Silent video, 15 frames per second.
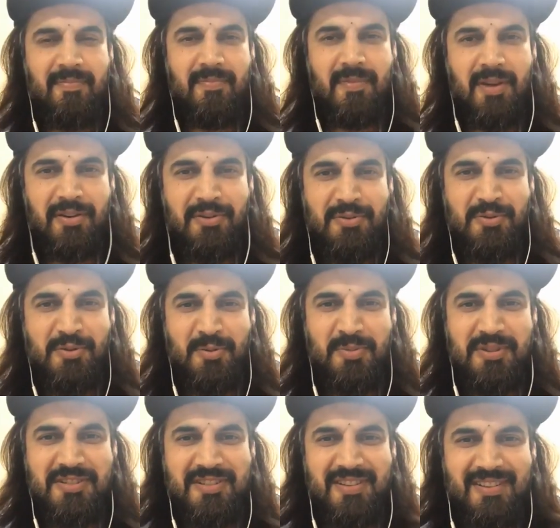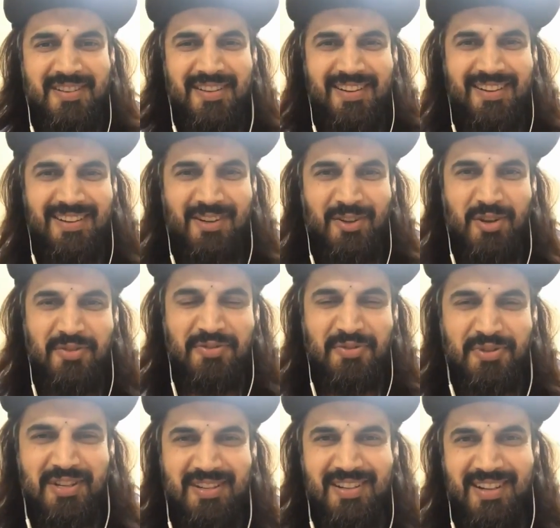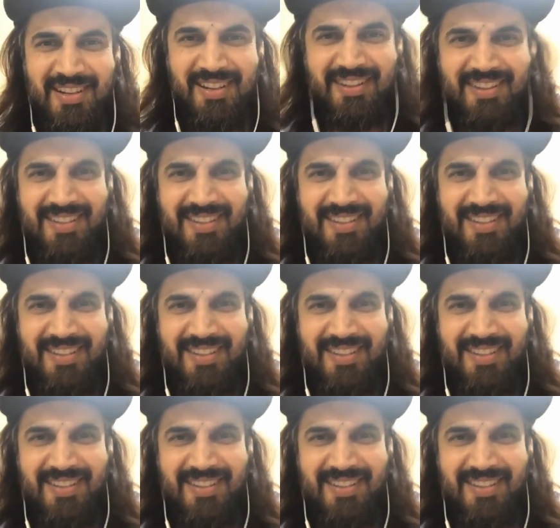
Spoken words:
Thank you so much. Ajay. Hello, everyone. Hi.